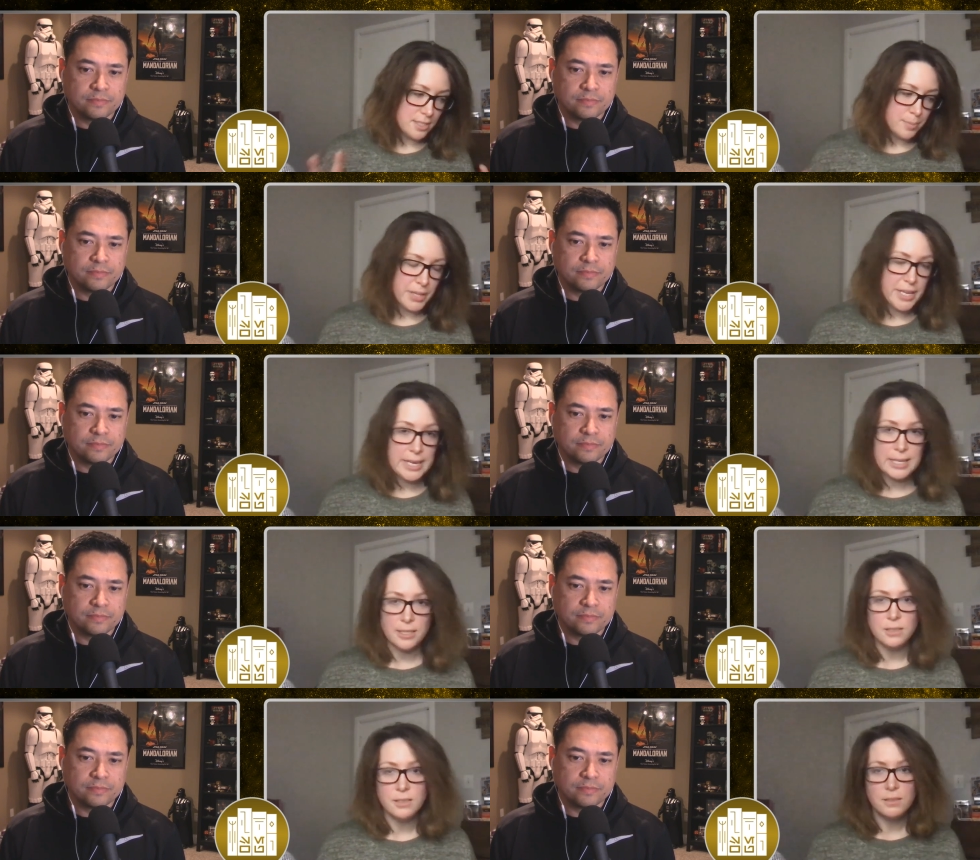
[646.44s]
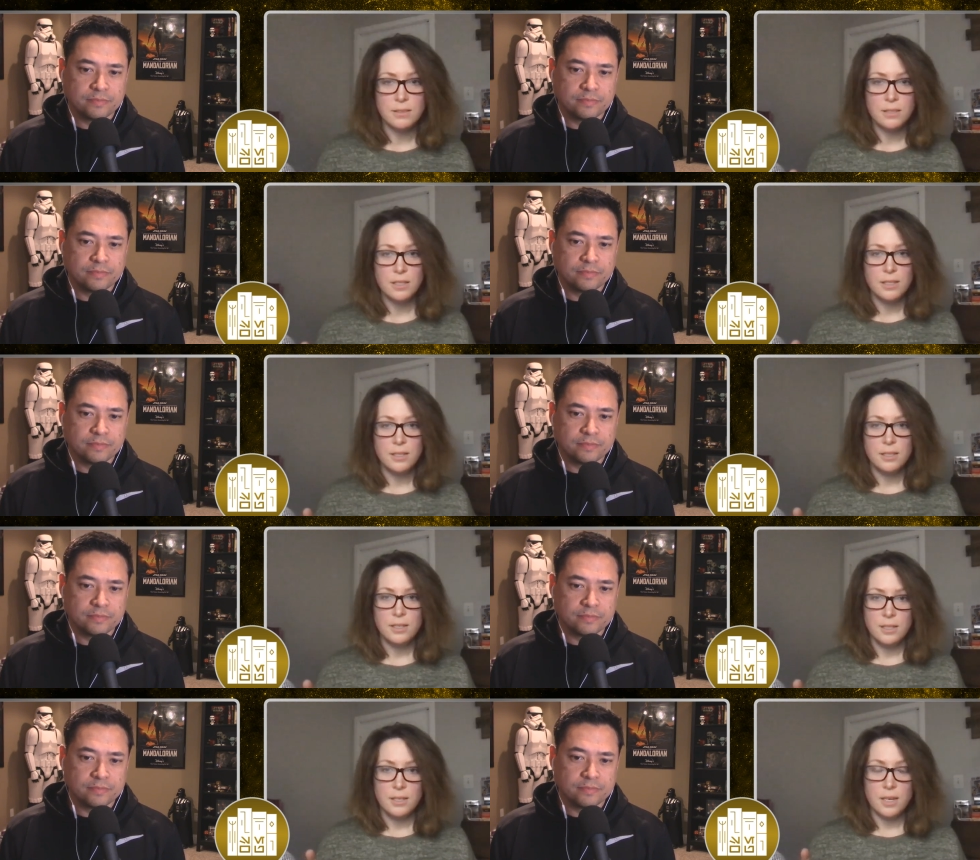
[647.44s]
Speaker 1: explain
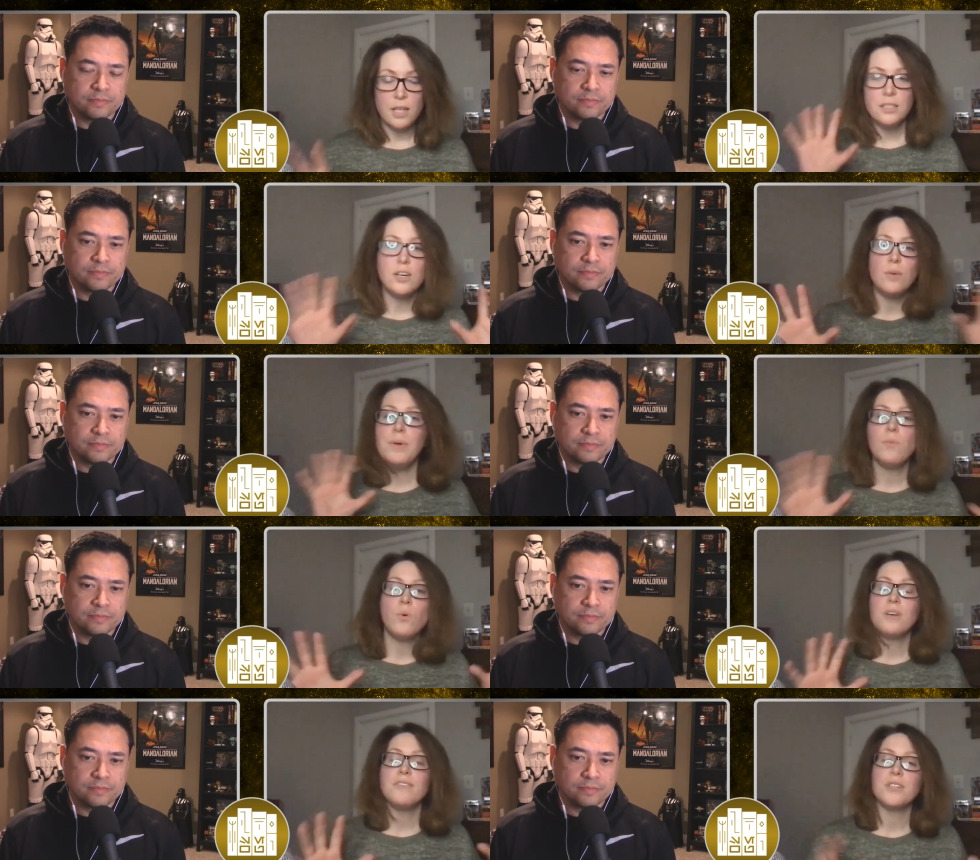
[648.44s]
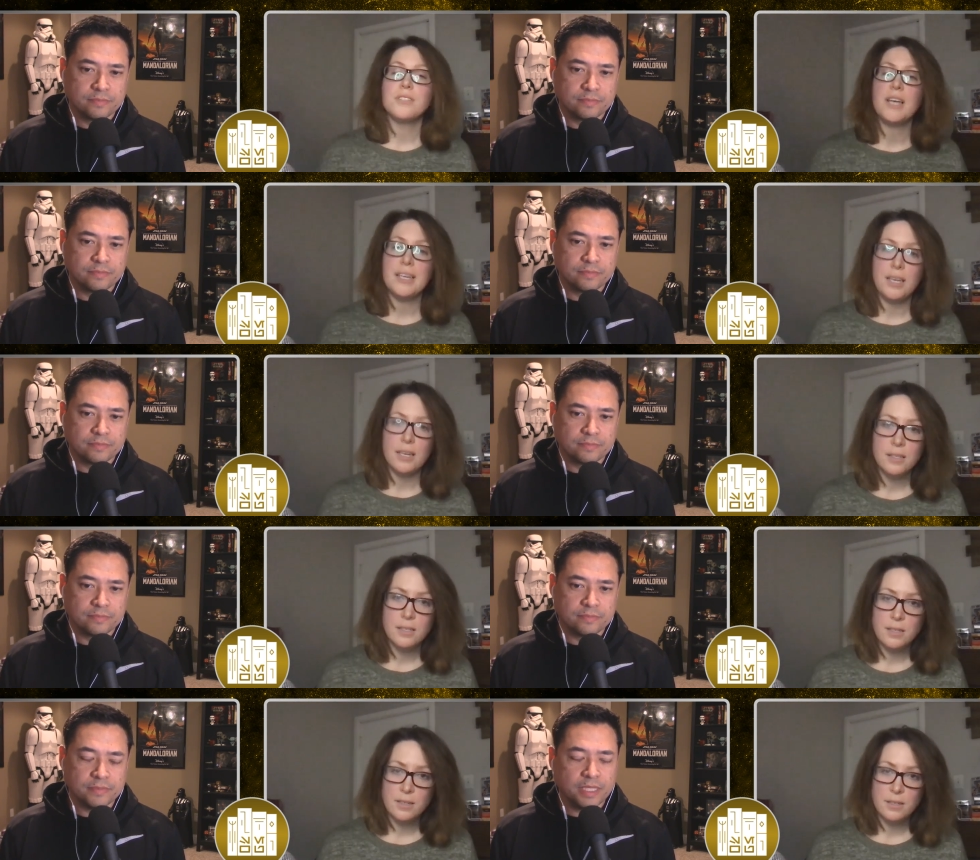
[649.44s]
a little bit more of her psyche.
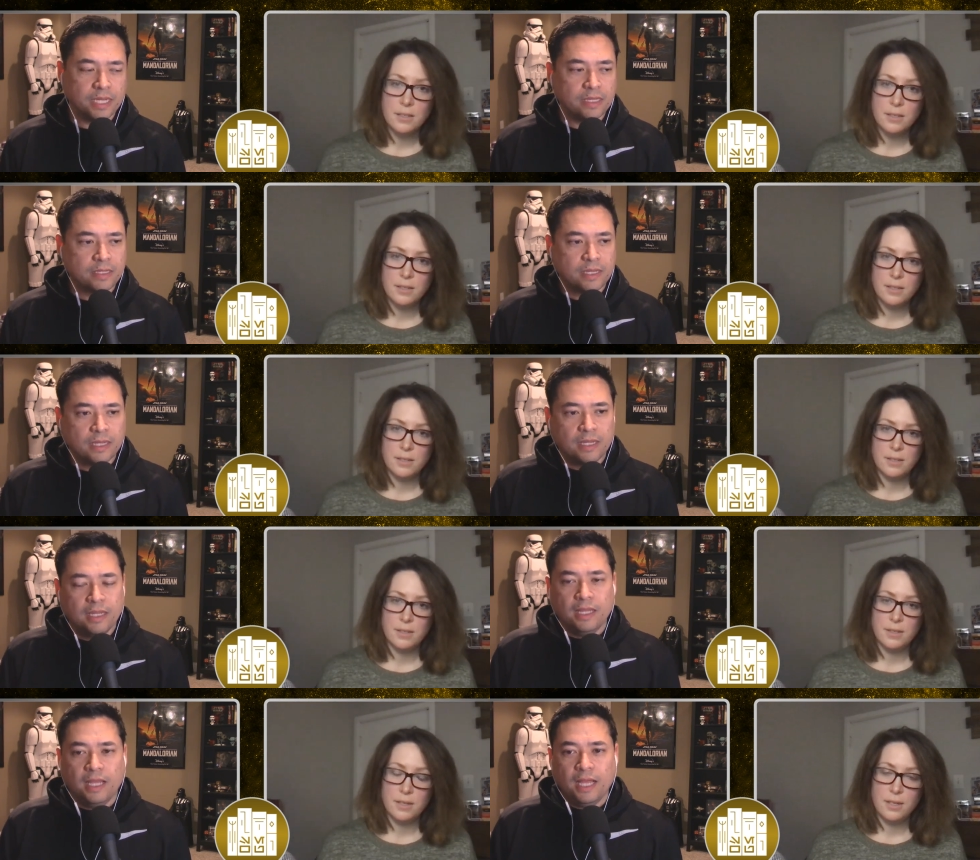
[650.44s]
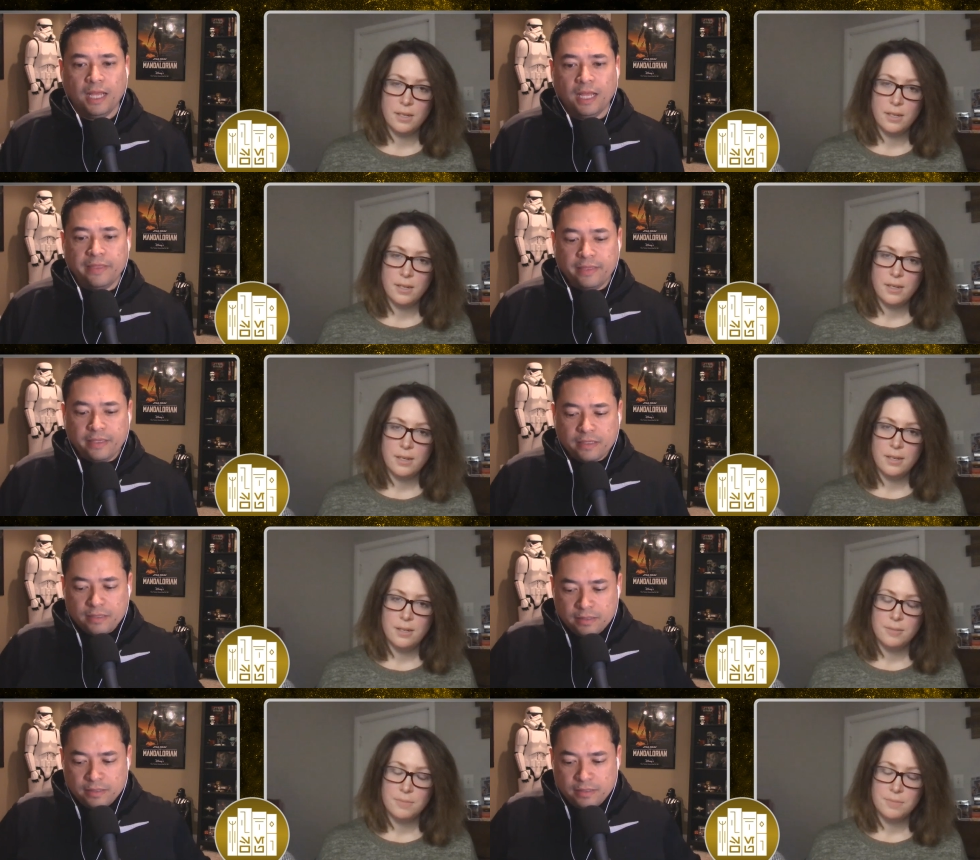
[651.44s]
Speaker 2: Yeah. I, I
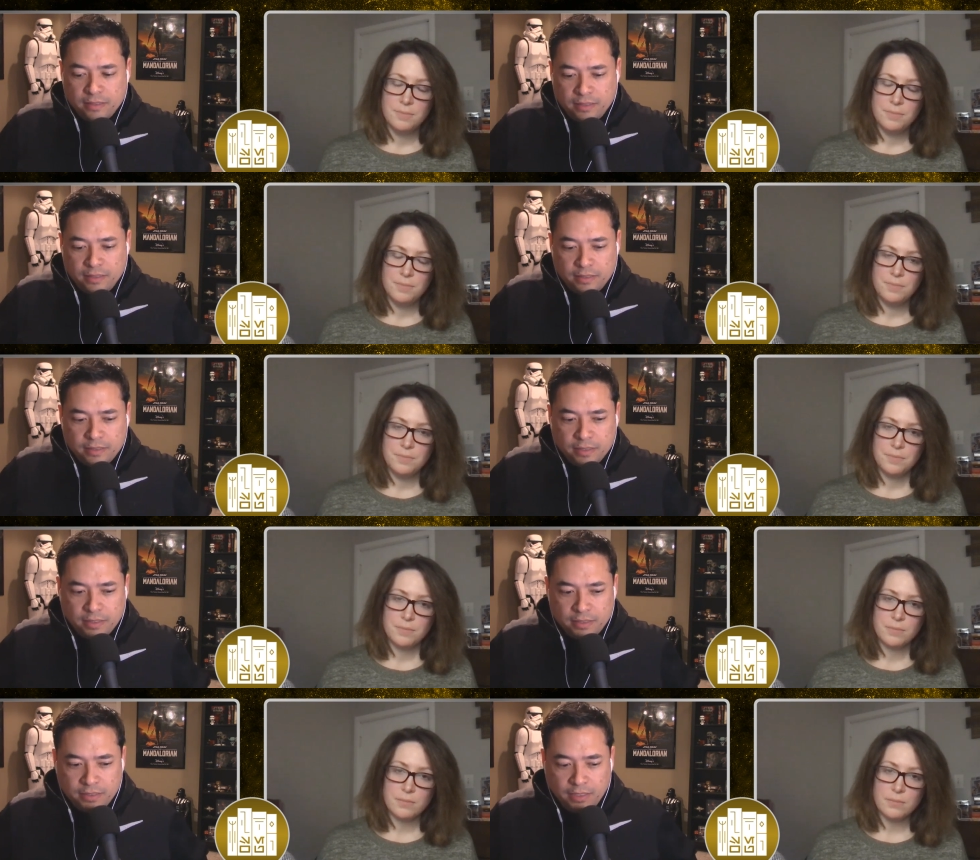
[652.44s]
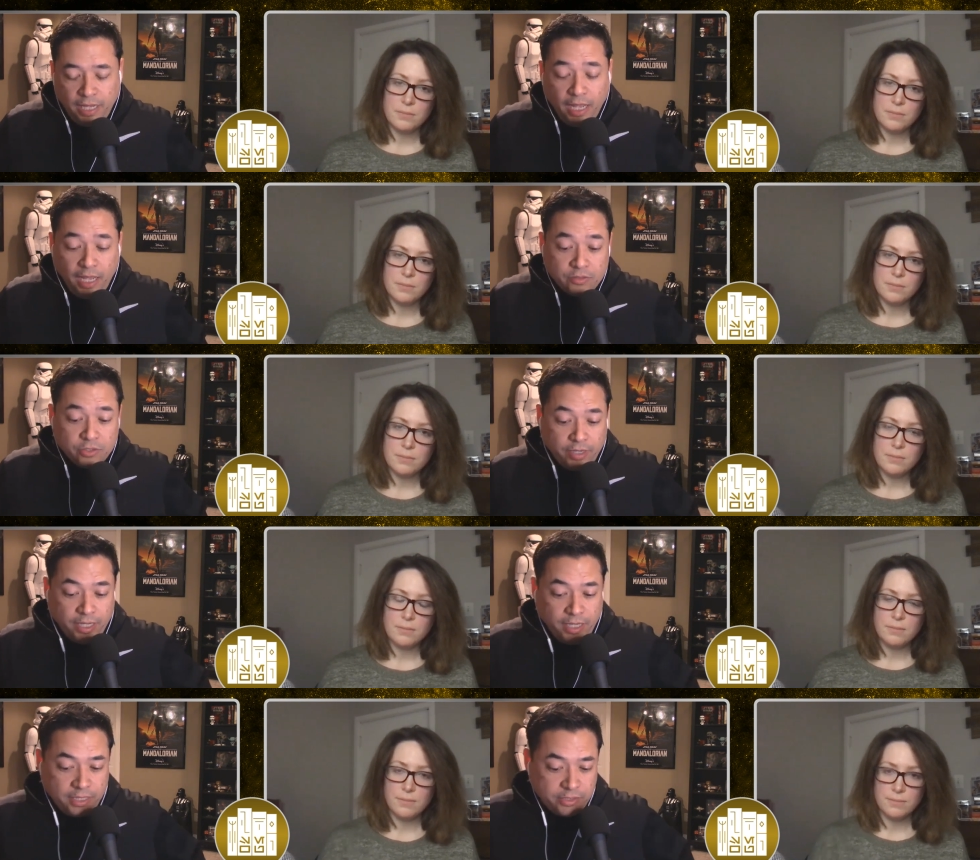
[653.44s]
think, I no,
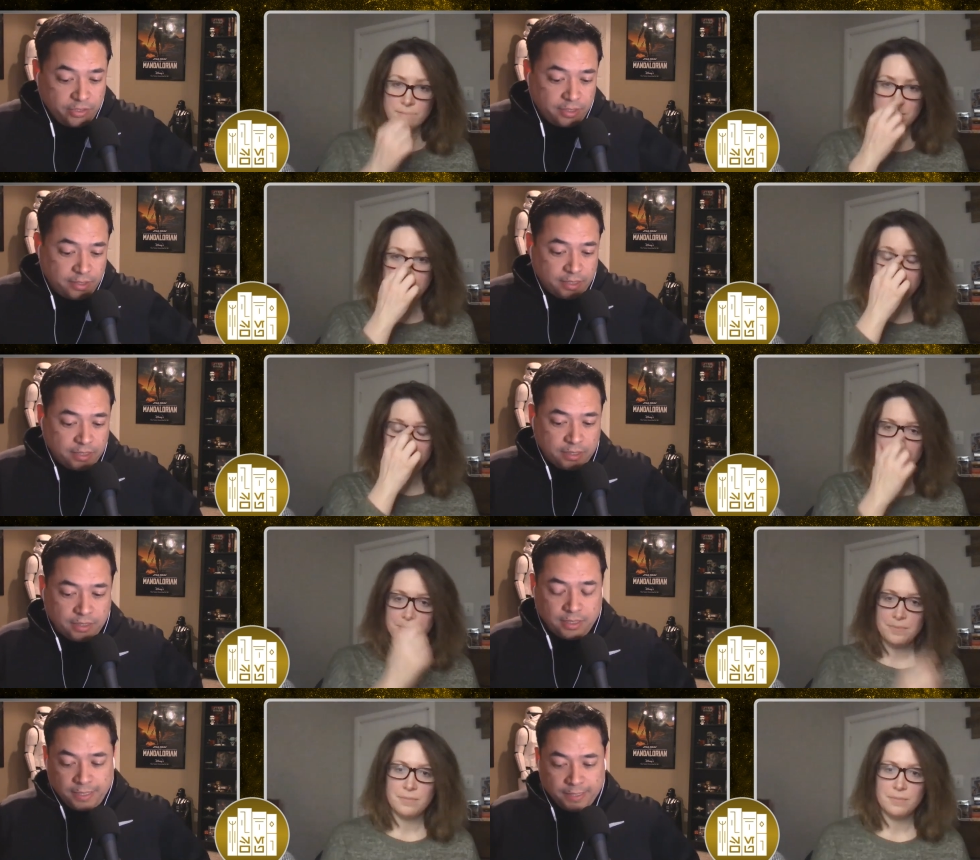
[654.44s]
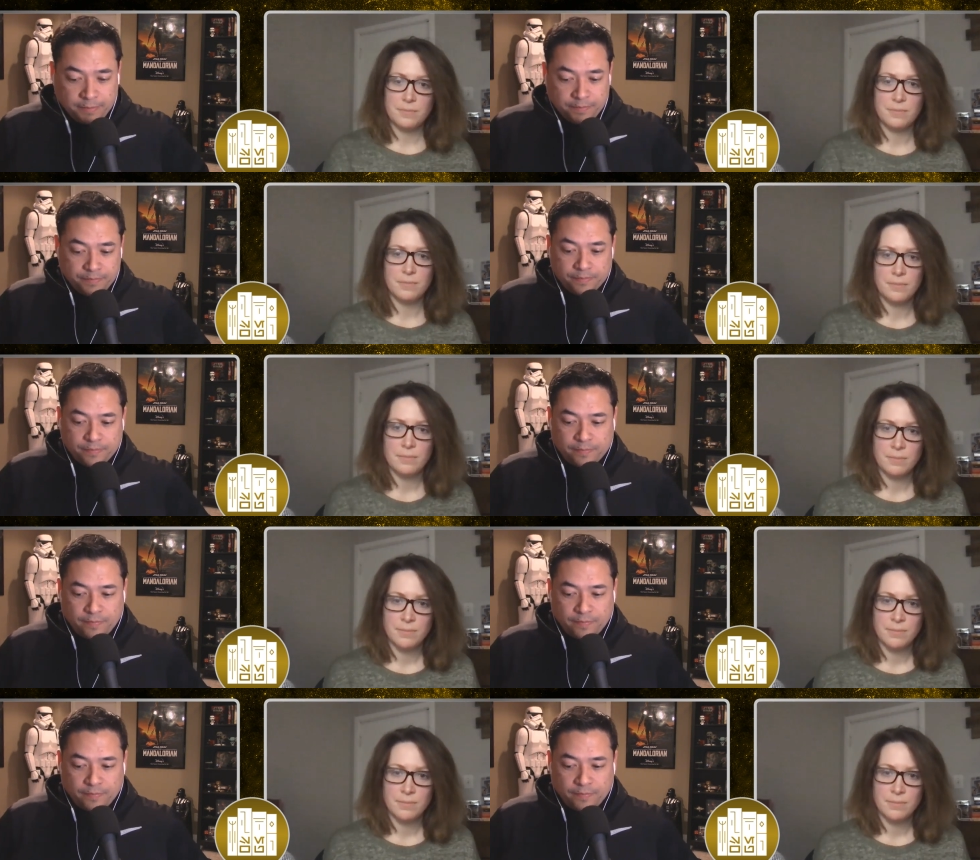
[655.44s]
I, I actually think, um,